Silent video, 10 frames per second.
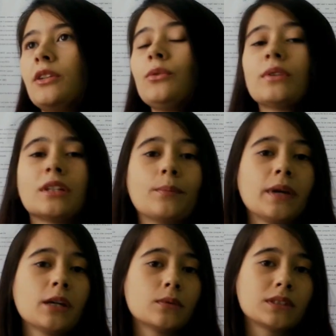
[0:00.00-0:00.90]
knew the
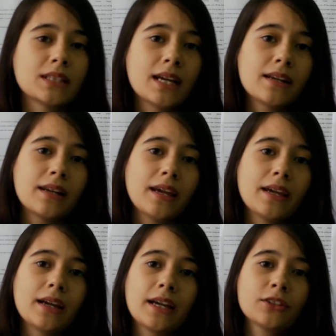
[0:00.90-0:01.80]
debate was that
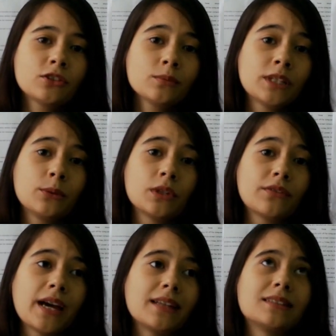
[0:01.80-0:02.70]
day. I assumed he would have
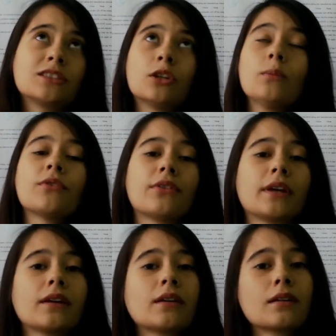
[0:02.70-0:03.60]
had something.
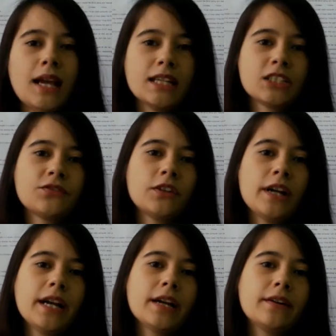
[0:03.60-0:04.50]
As for
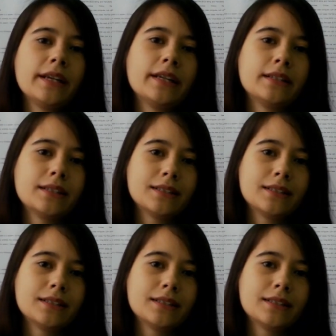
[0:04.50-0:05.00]
Aaron,